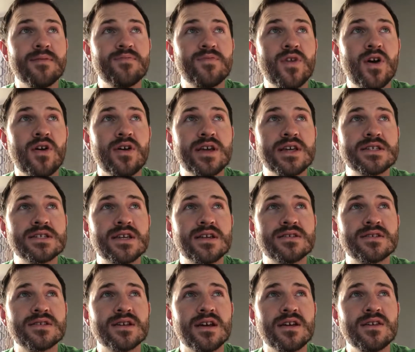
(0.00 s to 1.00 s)
No, he
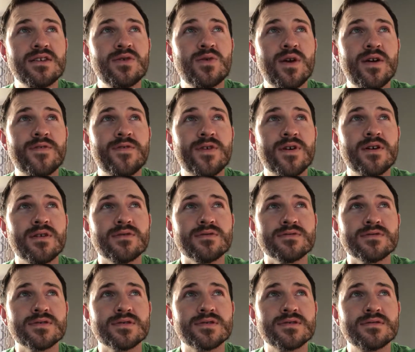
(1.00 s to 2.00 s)
says
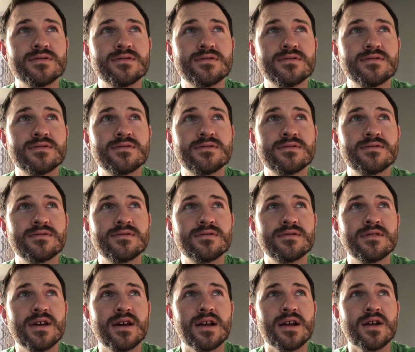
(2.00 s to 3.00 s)
UFOs,
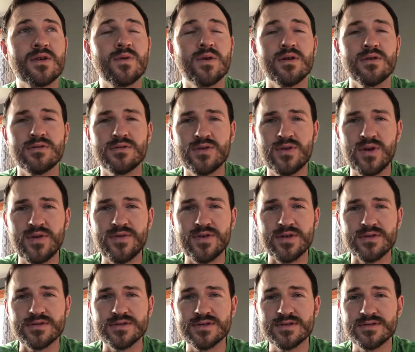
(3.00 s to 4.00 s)
and I quote
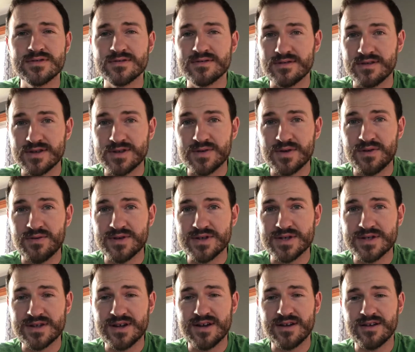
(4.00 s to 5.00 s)
UFOs. So that's what he wants
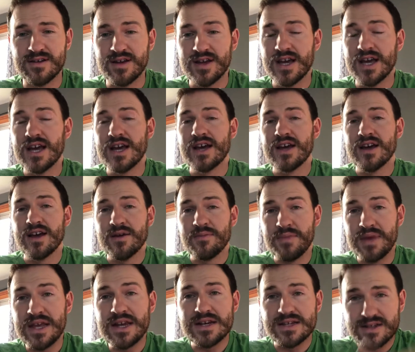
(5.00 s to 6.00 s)
to
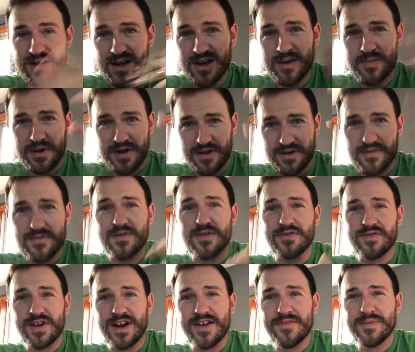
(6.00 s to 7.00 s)
talk about for
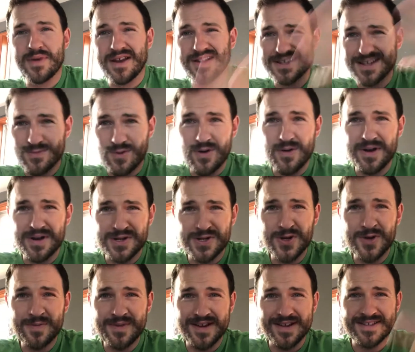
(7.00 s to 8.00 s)
5 minutes. I'm already
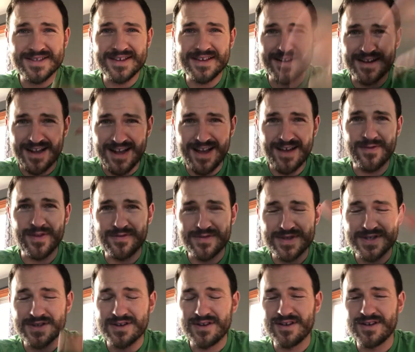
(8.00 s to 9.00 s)
2 minutes in, and I haven't even
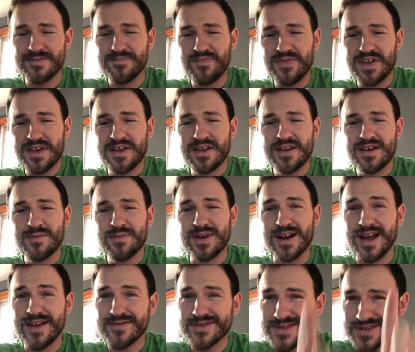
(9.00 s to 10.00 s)
started, but
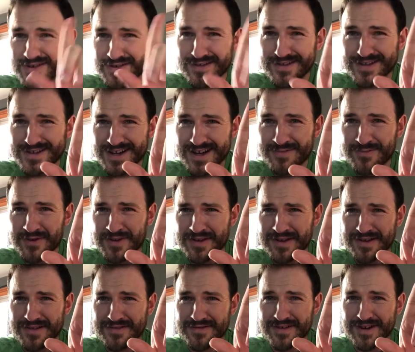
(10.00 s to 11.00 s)
I haven't started the timer
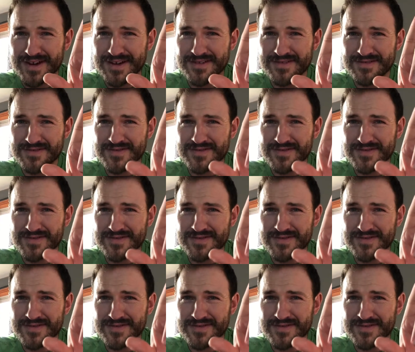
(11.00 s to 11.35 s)
yet, right?